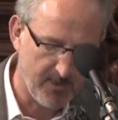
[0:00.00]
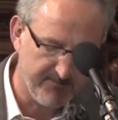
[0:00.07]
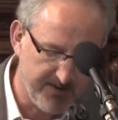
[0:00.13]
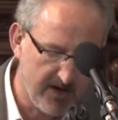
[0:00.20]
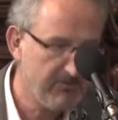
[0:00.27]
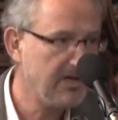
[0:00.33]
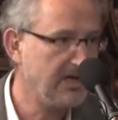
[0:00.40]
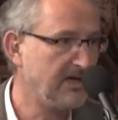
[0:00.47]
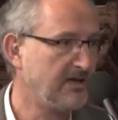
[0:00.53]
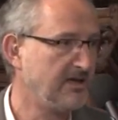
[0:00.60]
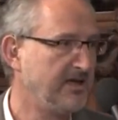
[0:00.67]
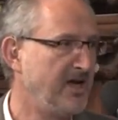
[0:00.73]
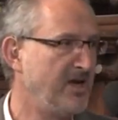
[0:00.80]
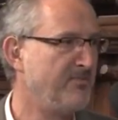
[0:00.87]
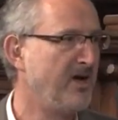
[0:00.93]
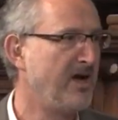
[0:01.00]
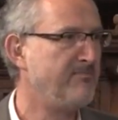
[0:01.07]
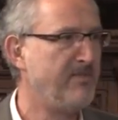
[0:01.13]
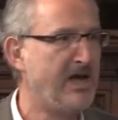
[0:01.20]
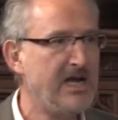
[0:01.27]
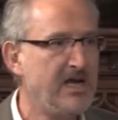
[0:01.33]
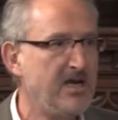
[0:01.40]
Very little in my
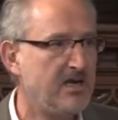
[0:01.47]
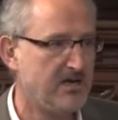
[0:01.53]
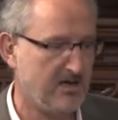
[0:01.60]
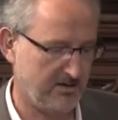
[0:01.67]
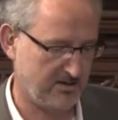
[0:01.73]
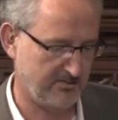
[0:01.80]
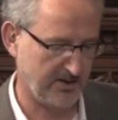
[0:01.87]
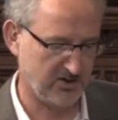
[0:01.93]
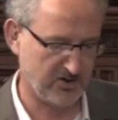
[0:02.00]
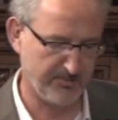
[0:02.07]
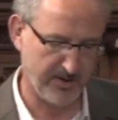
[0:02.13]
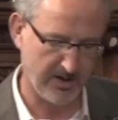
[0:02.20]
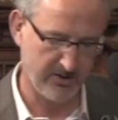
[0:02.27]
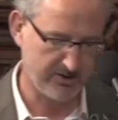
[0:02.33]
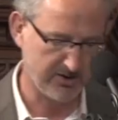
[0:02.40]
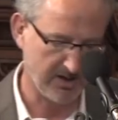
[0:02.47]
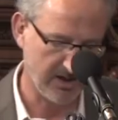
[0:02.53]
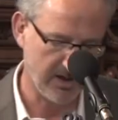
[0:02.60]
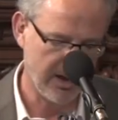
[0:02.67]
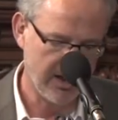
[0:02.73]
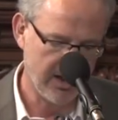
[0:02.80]
many years of exposure